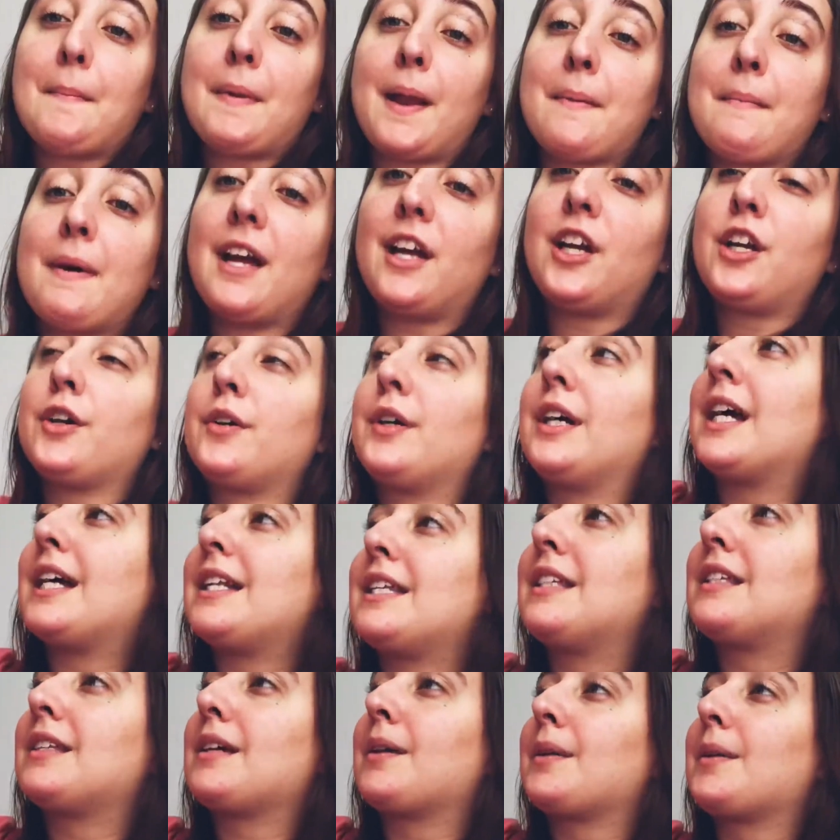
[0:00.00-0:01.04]
I might go
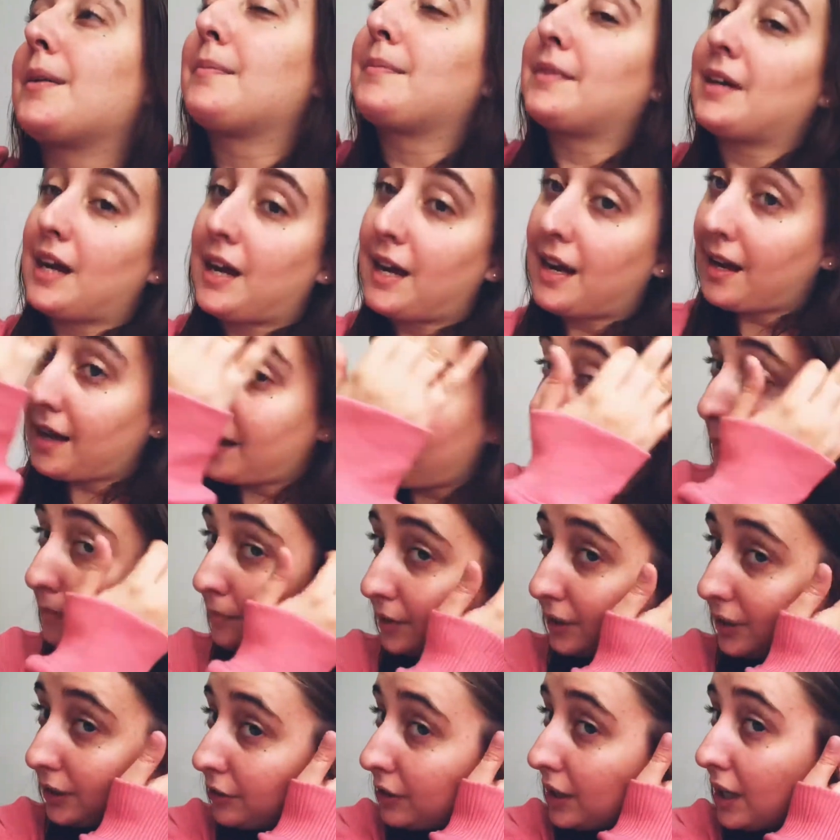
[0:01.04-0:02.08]
get some I'm
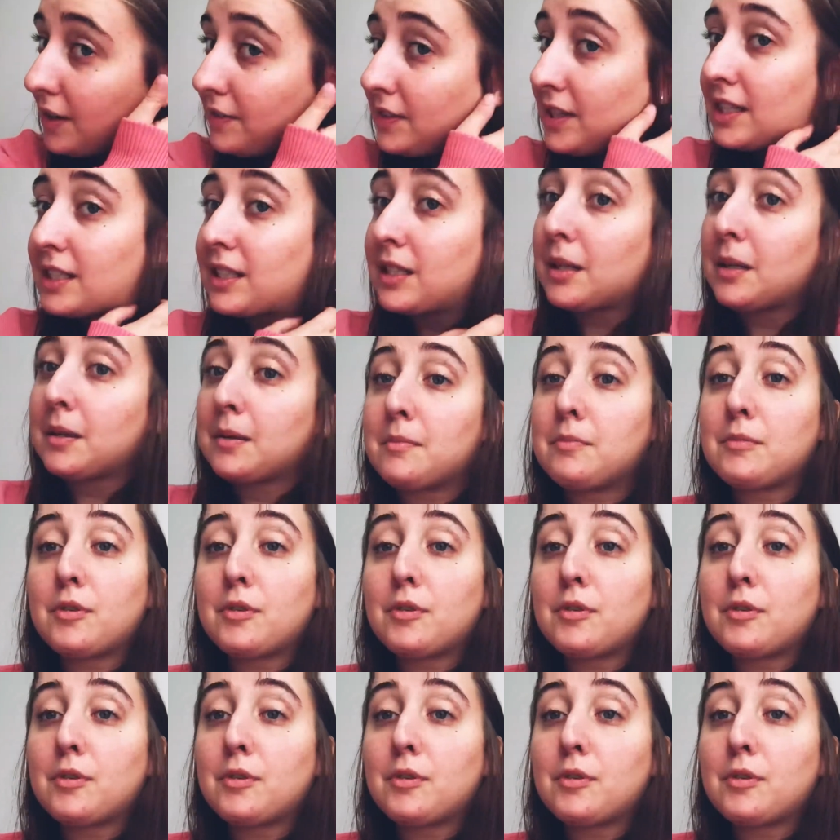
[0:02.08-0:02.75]
really craving some